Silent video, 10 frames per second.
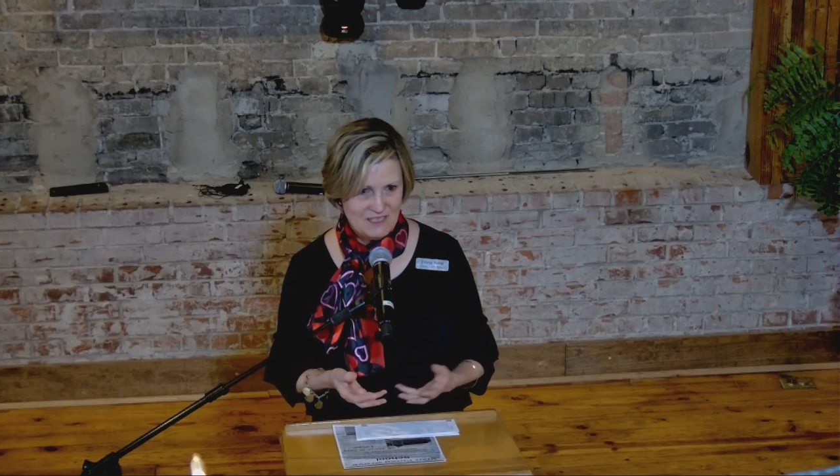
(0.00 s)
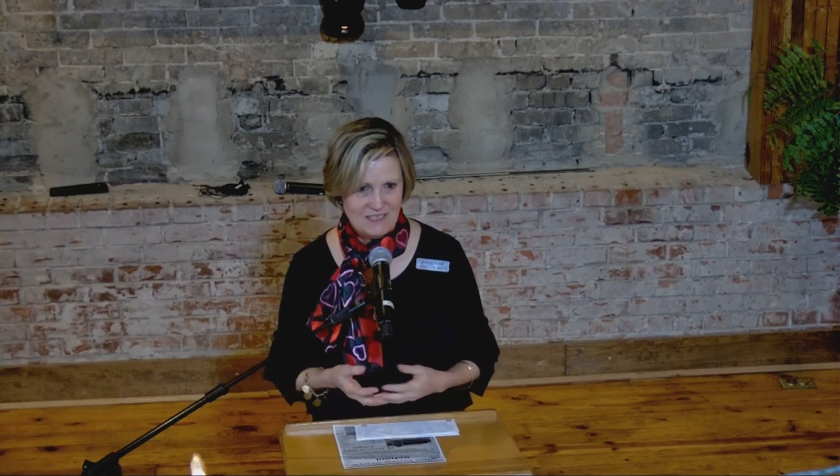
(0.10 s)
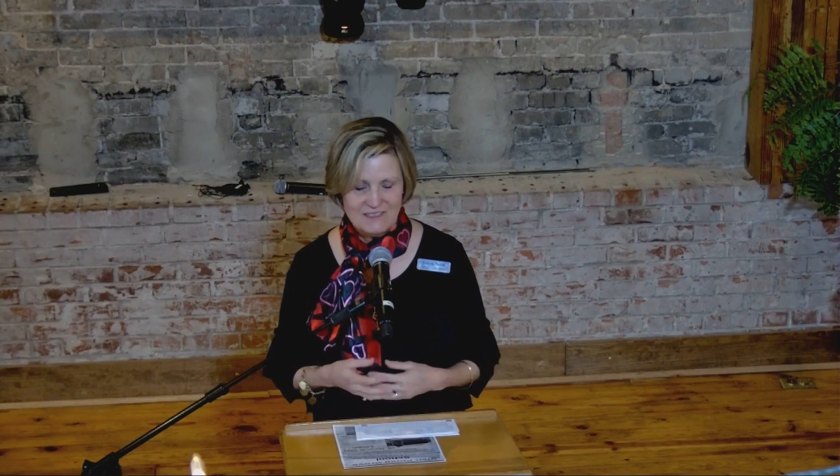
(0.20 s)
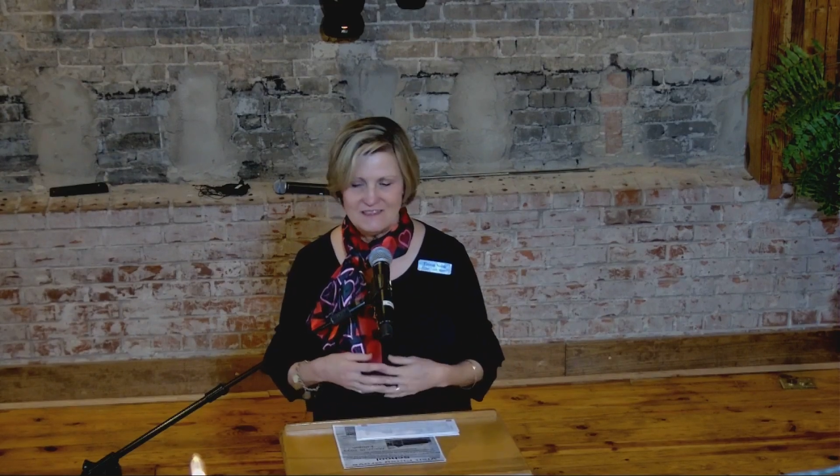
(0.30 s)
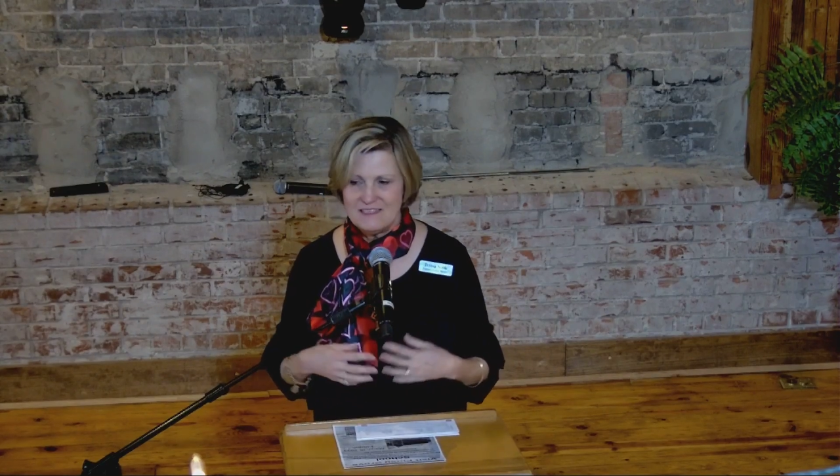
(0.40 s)

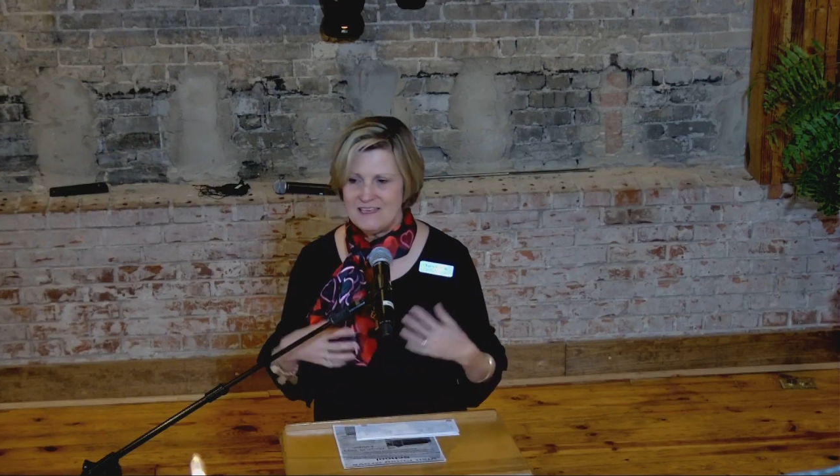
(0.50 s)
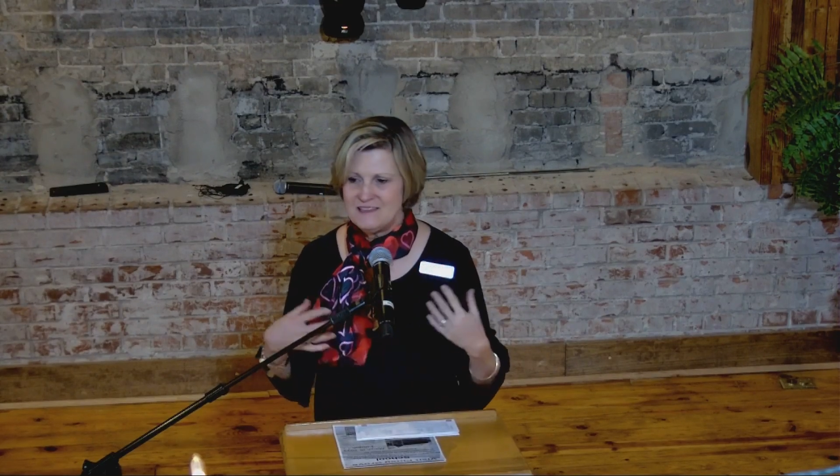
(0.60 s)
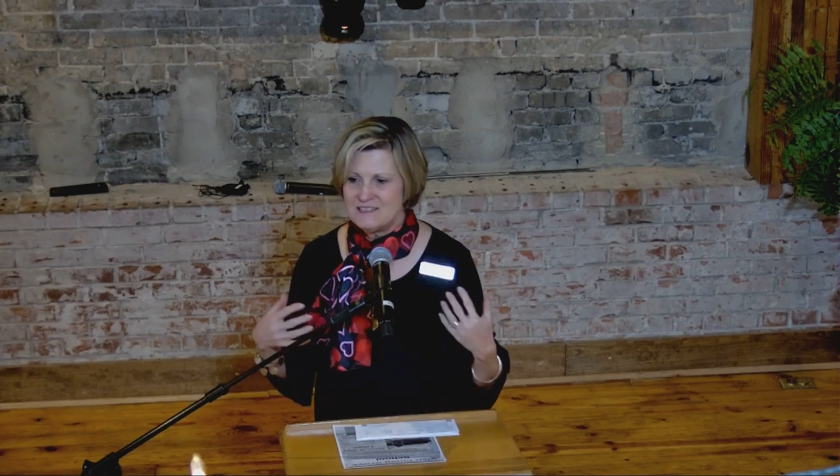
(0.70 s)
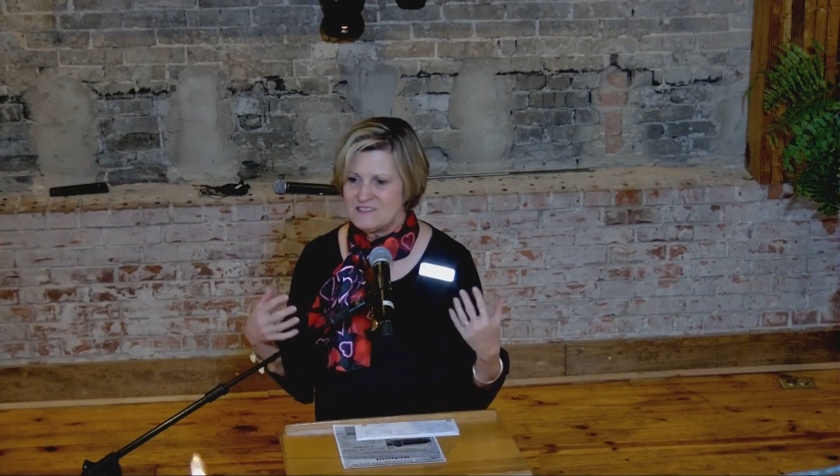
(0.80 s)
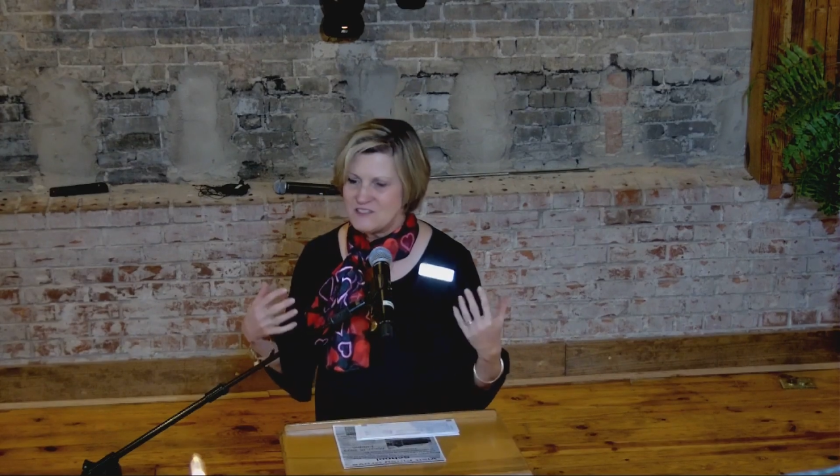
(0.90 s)
and
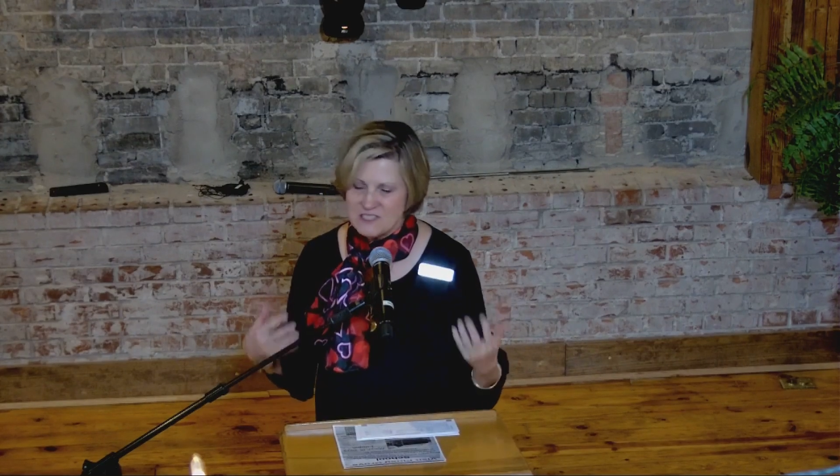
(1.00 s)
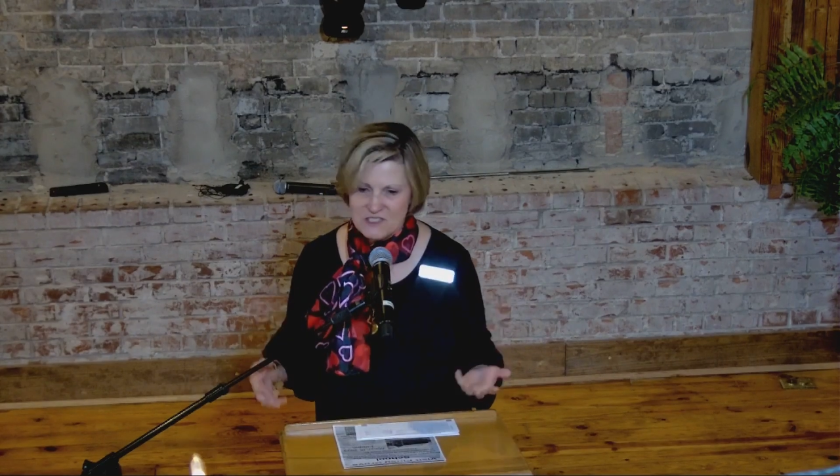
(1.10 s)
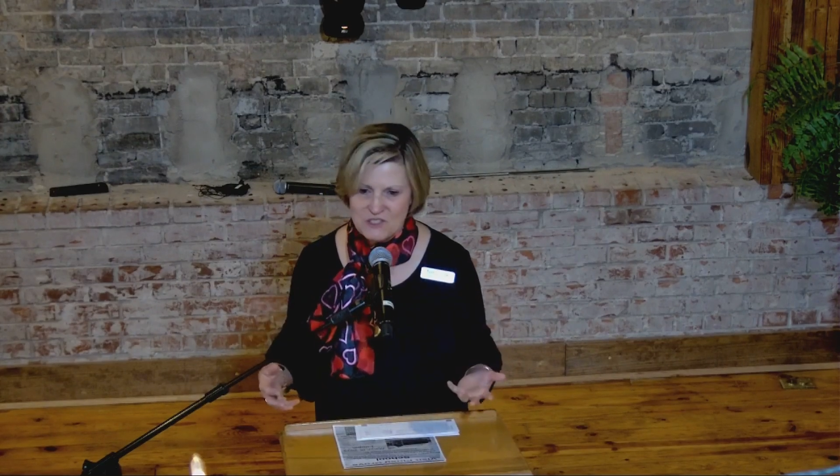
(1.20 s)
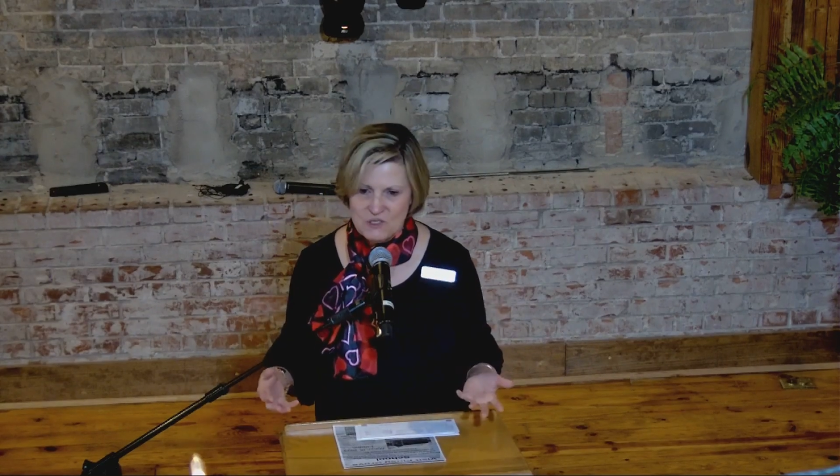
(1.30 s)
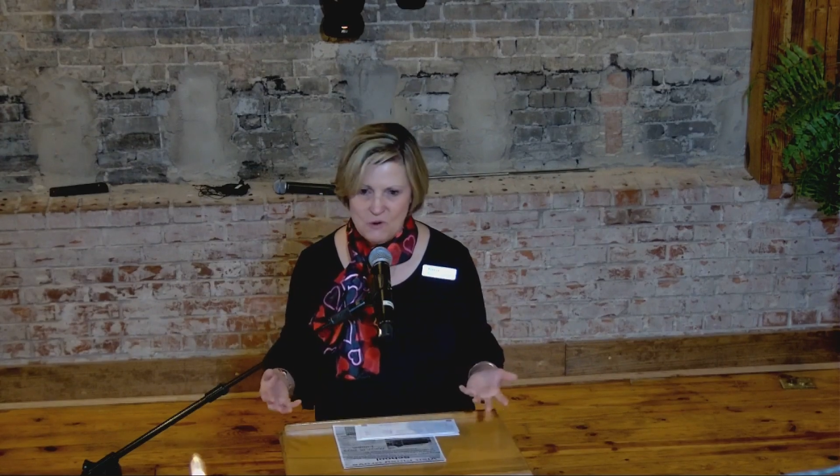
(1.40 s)
the
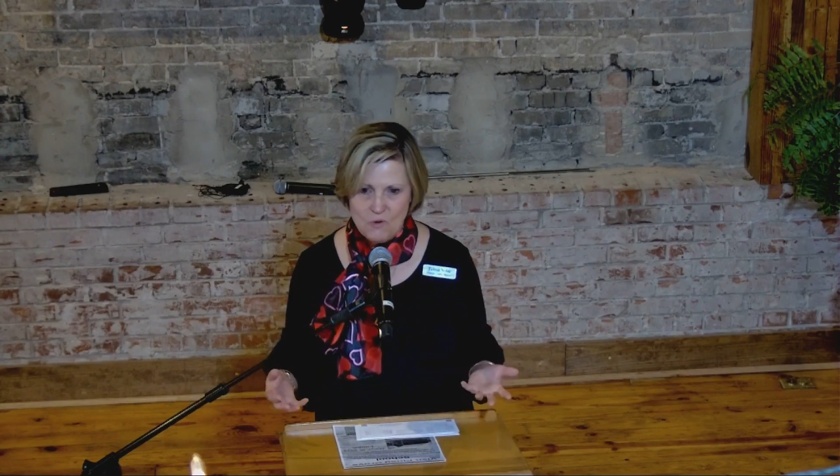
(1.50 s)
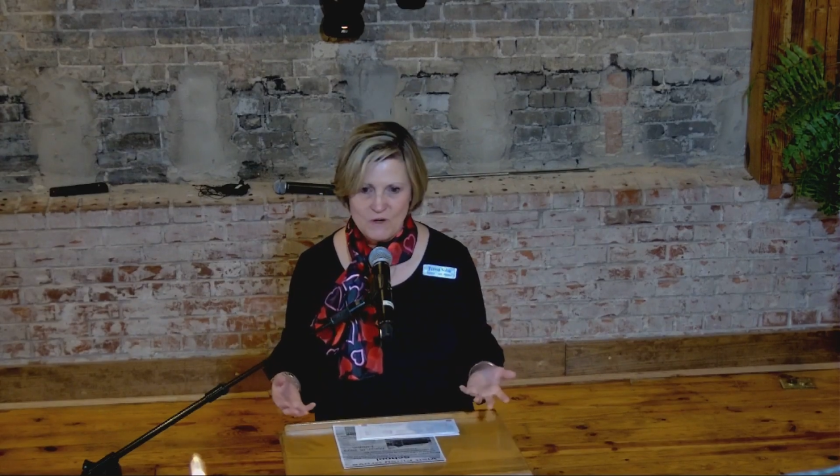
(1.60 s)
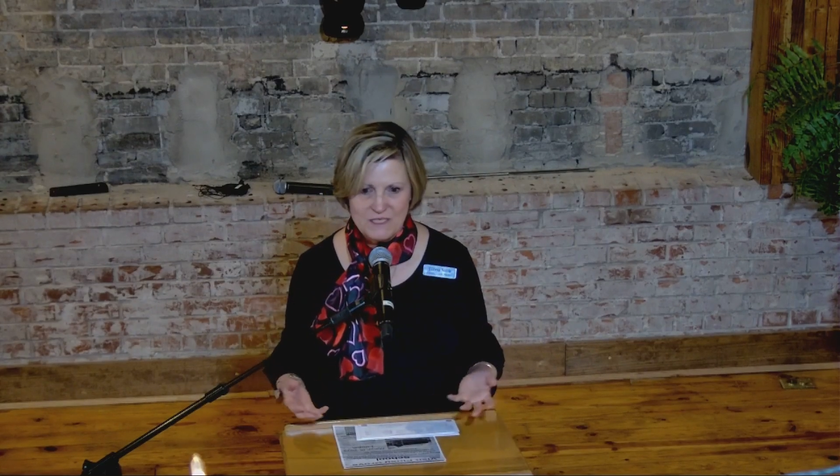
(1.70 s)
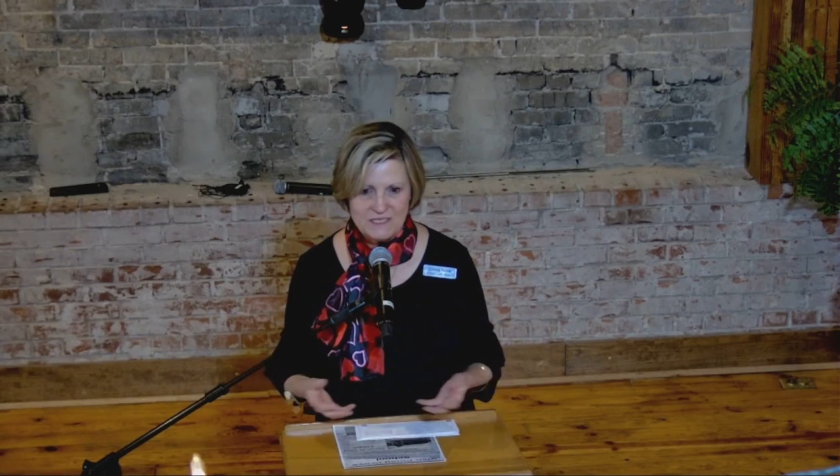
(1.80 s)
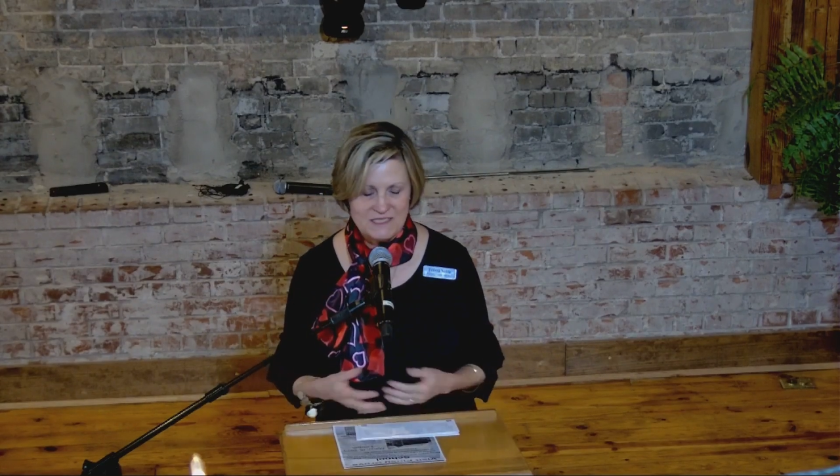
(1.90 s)
stories
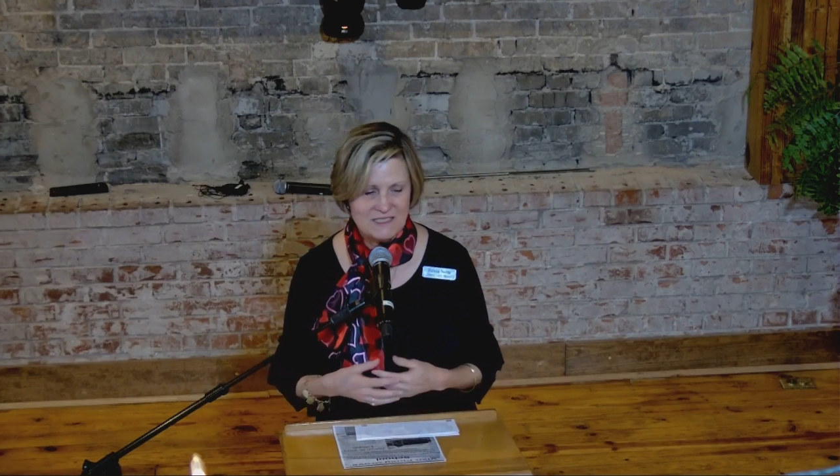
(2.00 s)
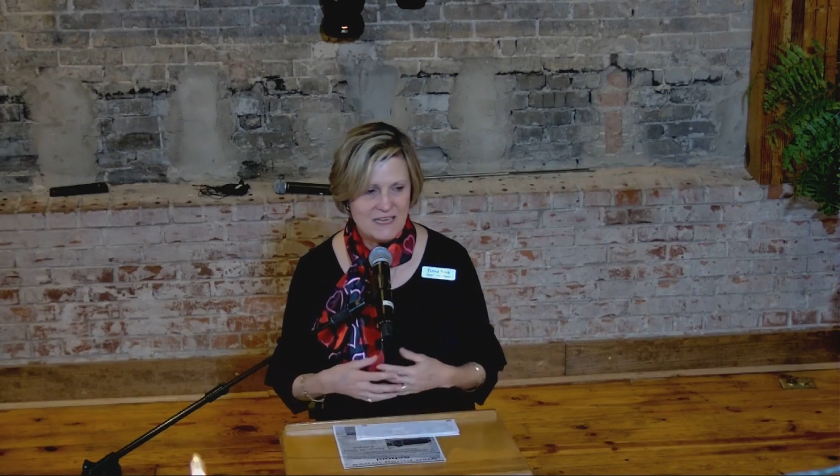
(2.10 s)
that